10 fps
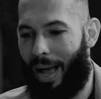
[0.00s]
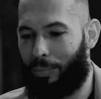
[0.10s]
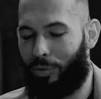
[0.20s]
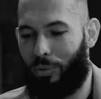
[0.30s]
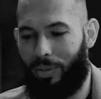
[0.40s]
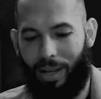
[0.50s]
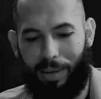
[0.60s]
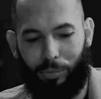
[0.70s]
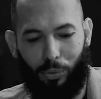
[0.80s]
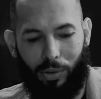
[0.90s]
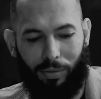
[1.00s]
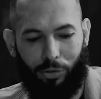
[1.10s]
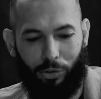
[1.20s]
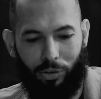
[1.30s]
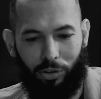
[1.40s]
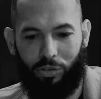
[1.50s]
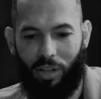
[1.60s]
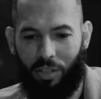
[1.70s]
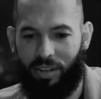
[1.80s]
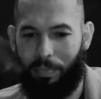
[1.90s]
Absolutely, absolutely love children. There's
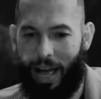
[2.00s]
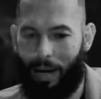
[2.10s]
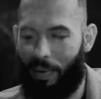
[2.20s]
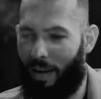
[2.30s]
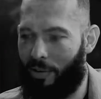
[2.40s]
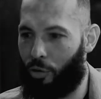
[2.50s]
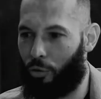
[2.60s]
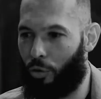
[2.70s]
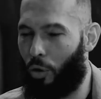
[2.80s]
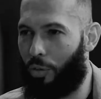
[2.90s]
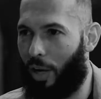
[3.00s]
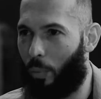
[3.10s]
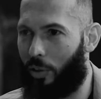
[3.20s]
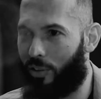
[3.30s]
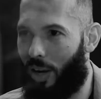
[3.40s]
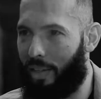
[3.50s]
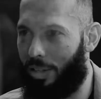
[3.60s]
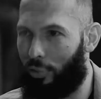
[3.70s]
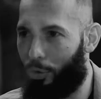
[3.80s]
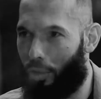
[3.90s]
nothing bad about having children. The only thing I wish I
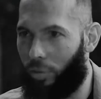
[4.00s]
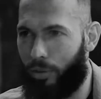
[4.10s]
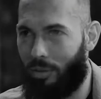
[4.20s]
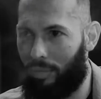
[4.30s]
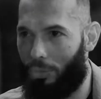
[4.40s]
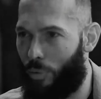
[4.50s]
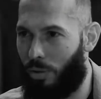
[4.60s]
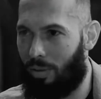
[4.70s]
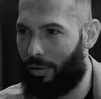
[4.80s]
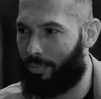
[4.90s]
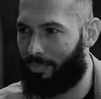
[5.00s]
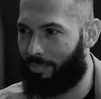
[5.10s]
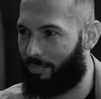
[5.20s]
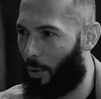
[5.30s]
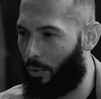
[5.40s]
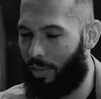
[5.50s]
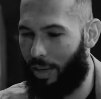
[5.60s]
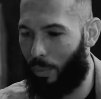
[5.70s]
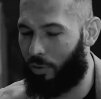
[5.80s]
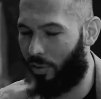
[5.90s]
did is start earlier. It's the only thing. The only
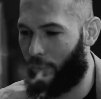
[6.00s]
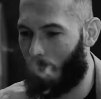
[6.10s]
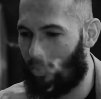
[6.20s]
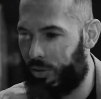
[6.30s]
thing I wish I did was start